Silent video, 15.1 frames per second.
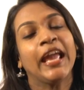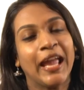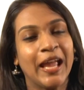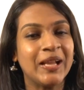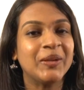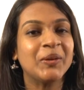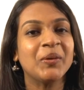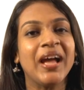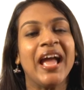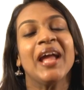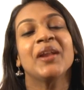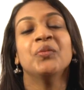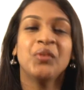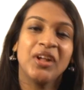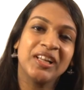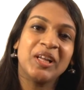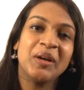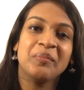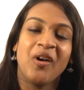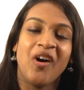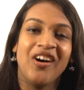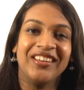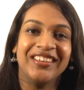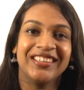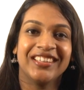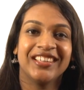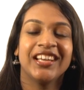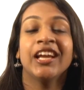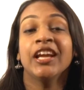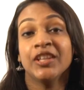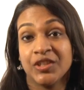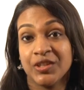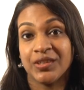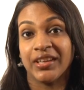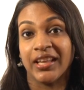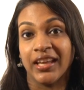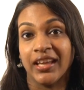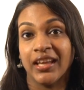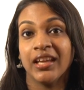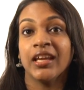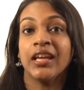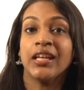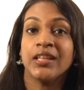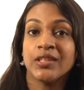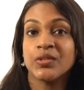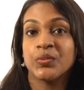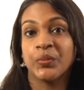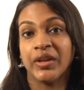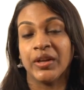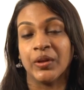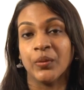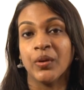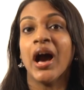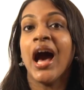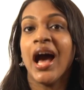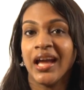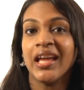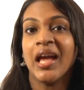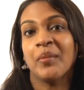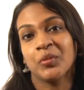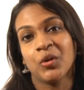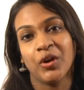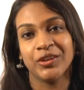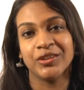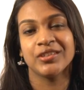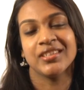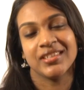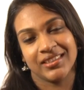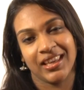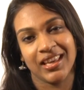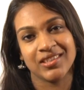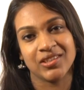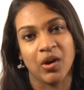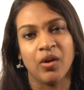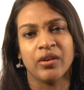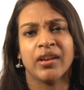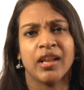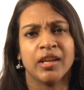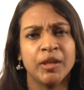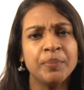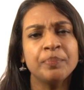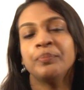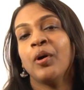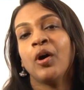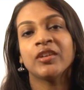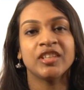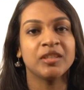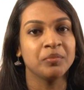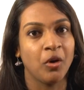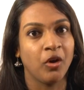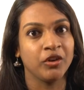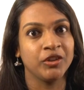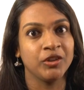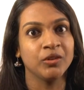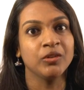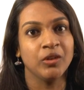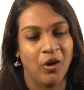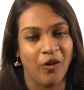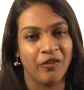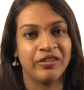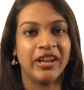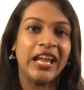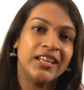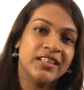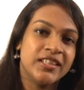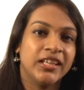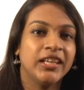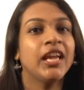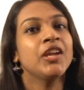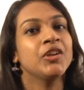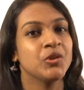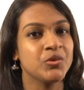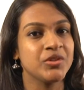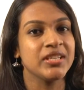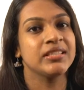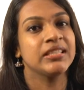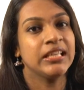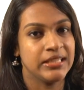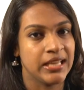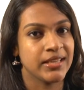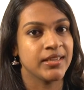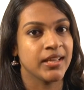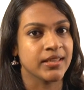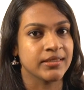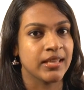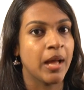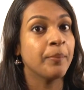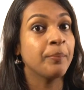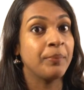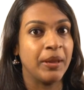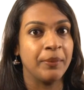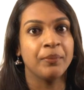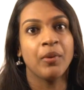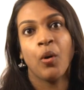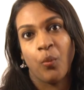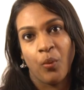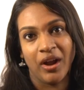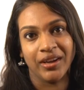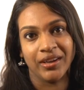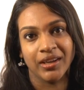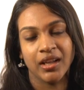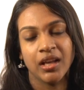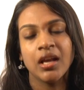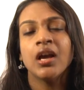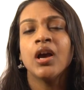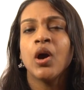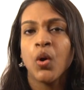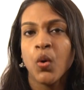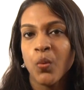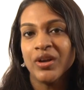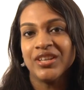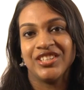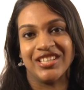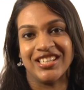Hello and welcome all. Today, in this video, I am going to discuss on an important module of Nta UGC Net exam paper 1, which